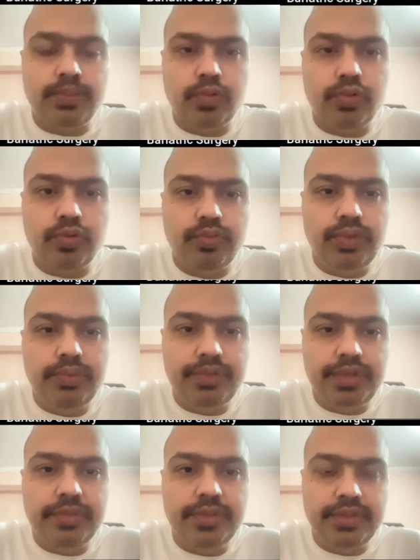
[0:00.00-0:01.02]
proton pump
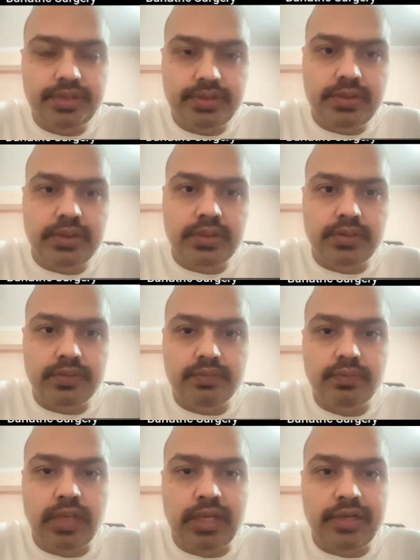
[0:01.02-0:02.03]
inhibitors
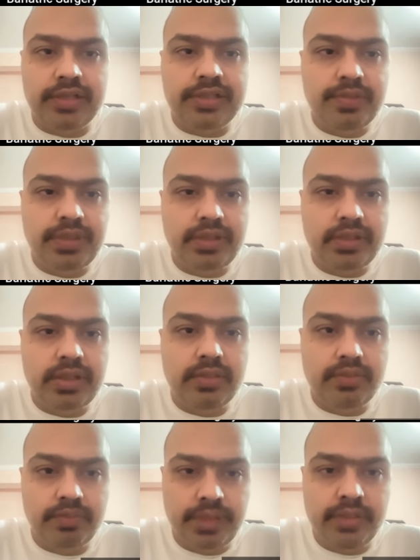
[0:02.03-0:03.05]
is being
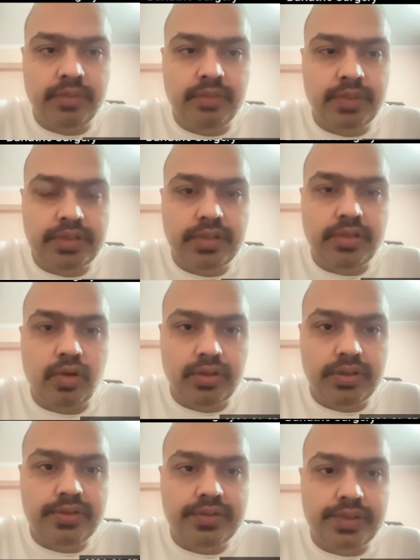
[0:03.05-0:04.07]
the major
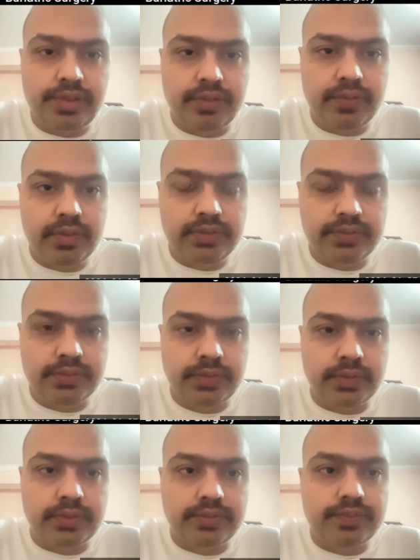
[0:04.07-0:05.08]
cornerstay of
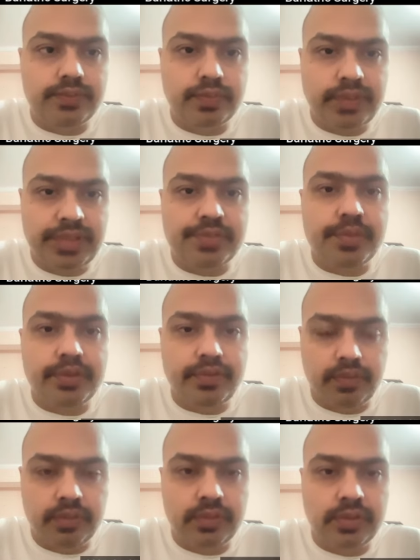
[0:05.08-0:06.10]
the management
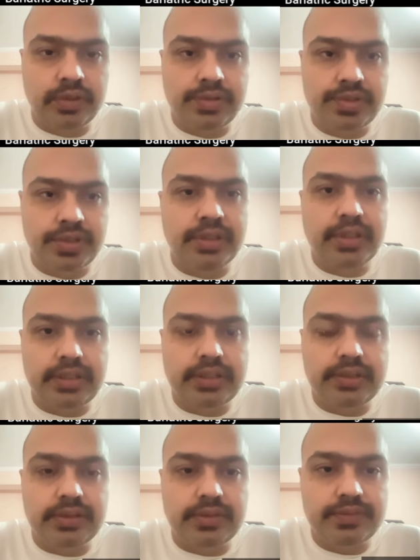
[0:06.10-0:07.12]
for the
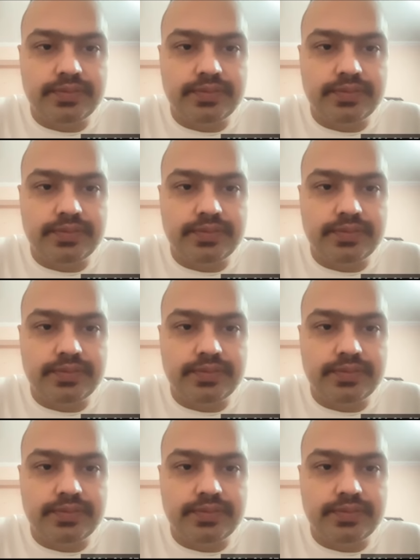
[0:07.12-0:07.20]
GERD, sir.